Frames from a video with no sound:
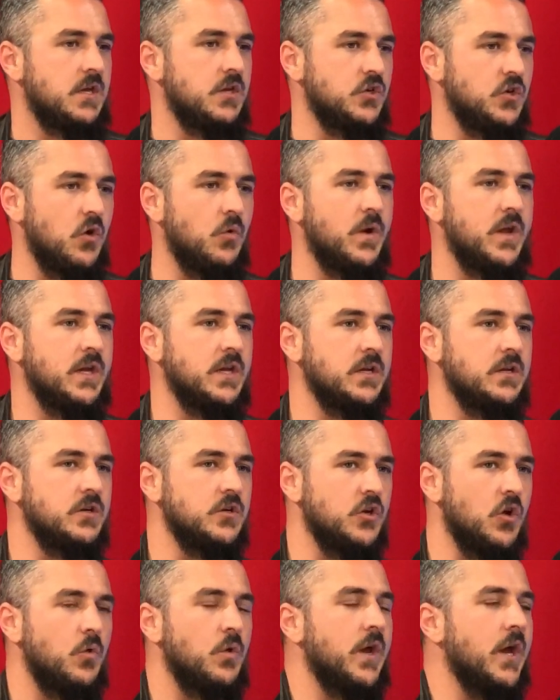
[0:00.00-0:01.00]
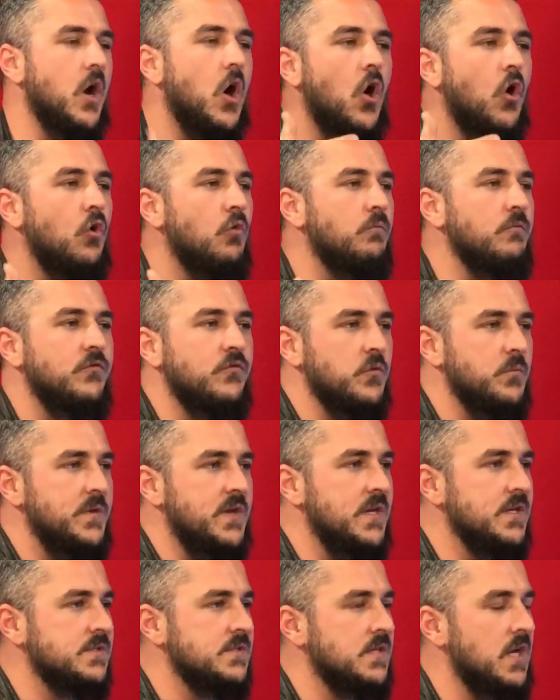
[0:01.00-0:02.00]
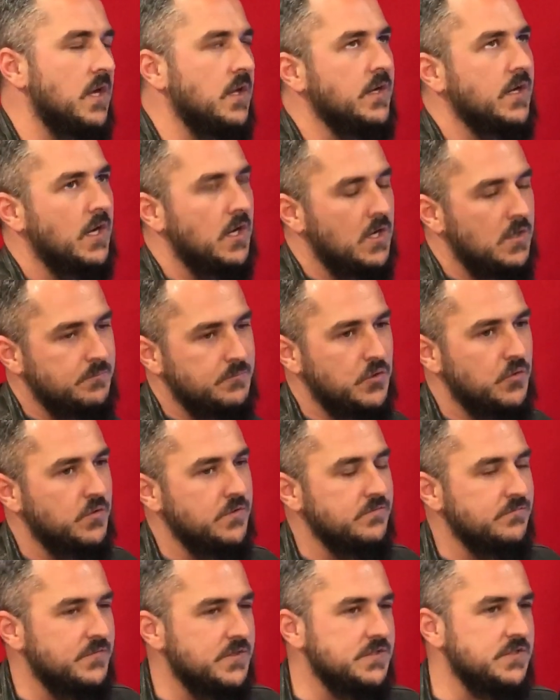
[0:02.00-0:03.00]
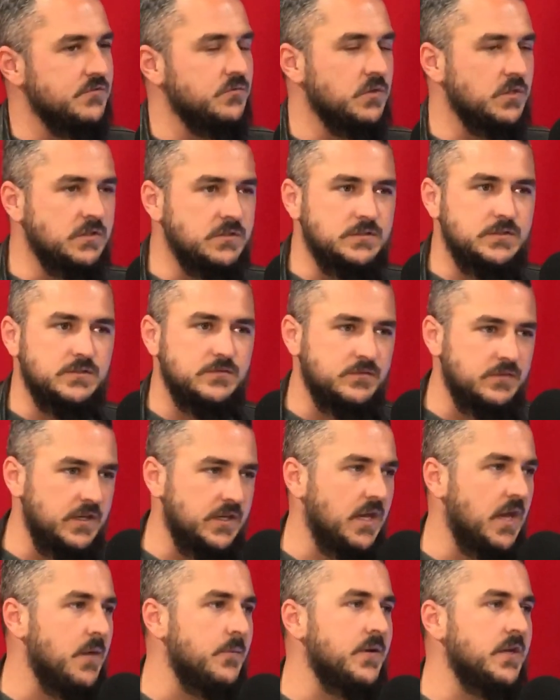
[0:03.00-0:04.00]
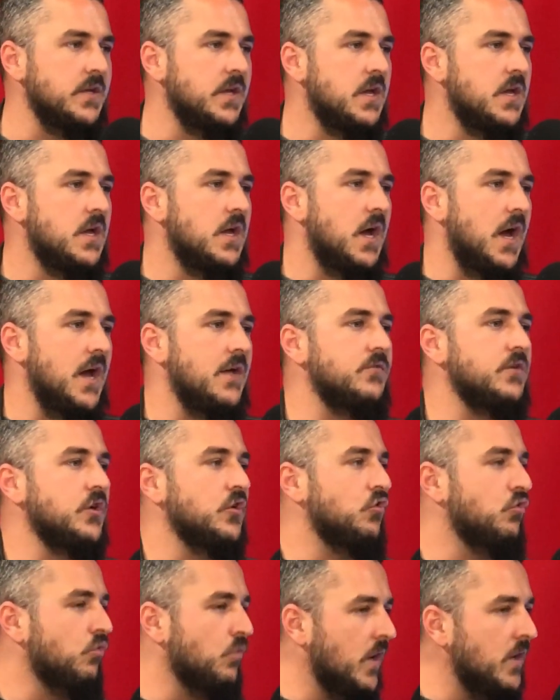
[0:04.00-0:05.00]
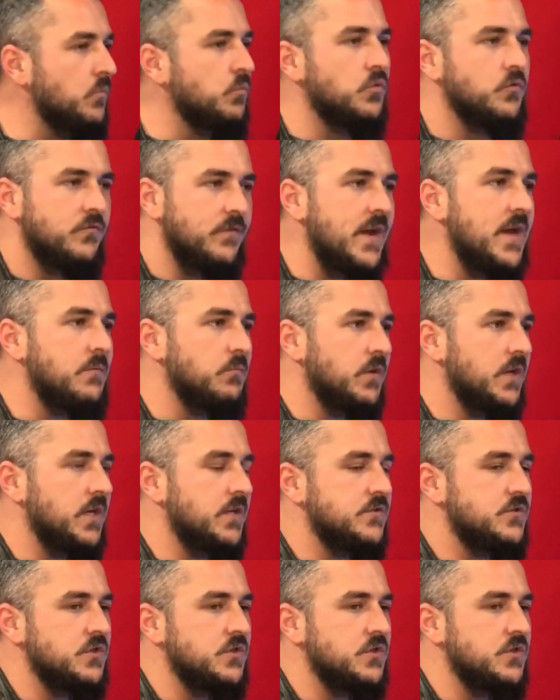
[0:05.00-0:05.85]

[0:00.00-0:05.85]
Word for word: Going going home for me is not like, oh, I'm going to visit relatives. Like, I mean, I have an incredible family.